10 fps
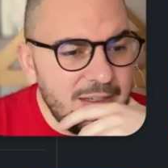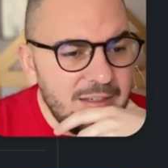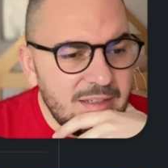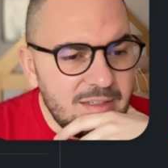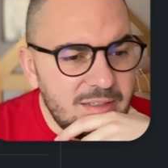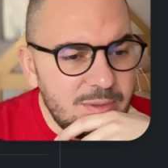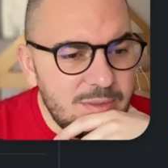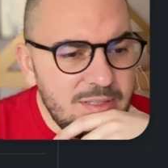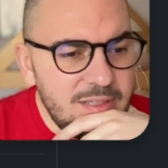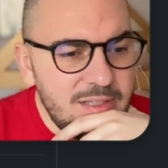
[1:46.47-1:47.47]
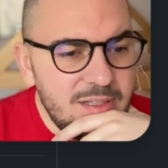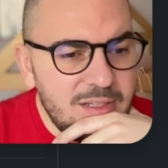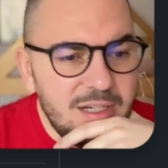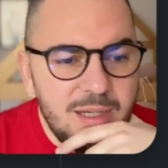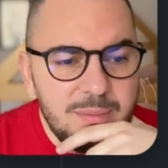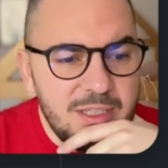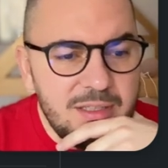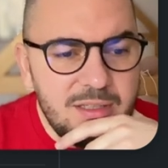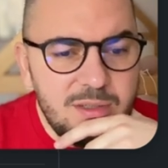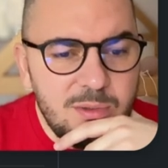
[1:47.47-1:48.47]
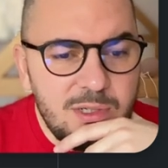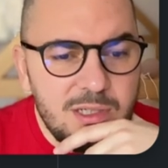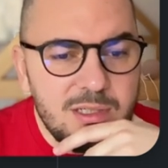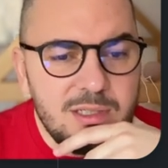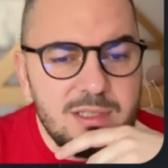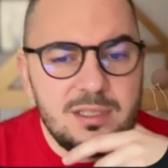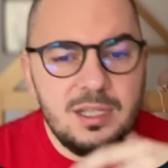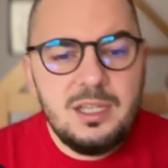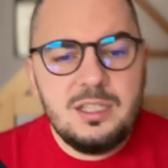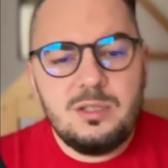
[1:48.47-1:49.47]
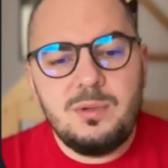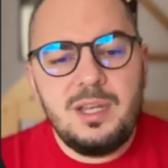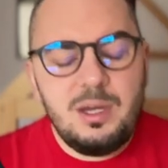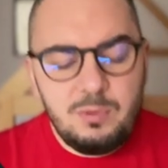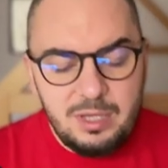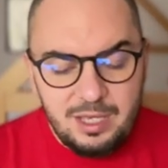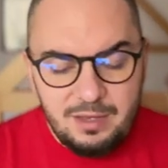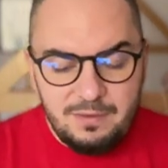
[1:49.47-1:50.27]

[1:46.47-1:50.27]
to see here. Update hero icons. So now we have